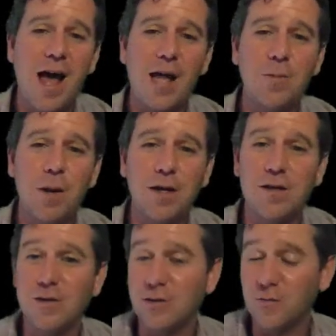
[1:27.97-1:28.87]
aspects
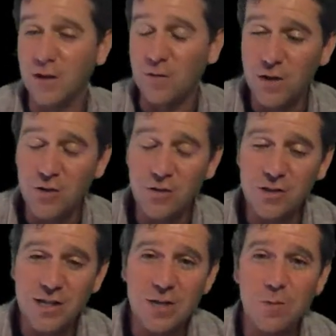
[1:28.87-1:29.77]
not just of individual
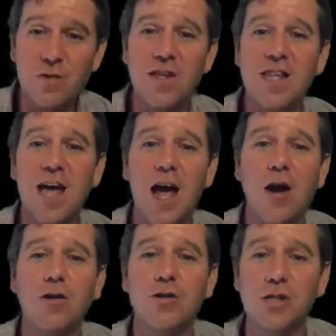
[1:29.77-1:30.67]
genes, but of
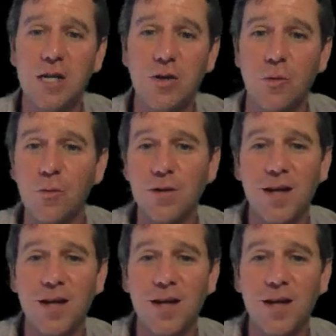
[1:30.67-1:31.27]
entire genomes.